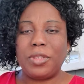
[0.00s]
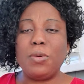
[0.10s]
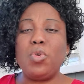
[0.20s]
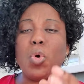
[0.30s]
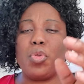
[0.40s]

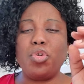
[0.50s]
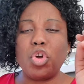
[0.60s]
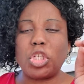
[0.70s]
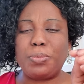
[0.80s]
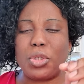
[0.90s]
They will not go to the
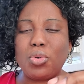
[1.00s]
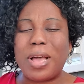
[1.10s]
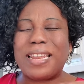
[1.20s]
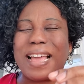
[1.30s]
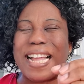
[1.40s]
hospital
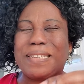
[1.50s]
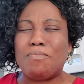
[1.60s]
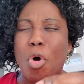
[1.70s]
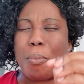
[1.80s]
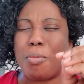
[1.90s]
and add
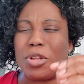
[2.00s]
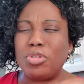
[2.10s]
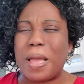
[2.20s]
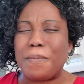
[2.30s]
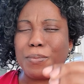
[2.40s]
more problems
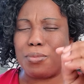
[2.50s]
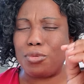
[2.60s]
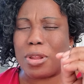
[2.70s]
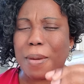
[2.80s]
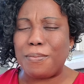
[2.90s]
to
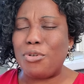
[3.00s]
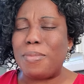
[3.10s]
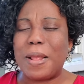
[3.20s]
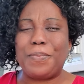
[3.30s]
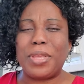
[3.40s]
their
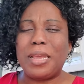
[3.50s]
problem.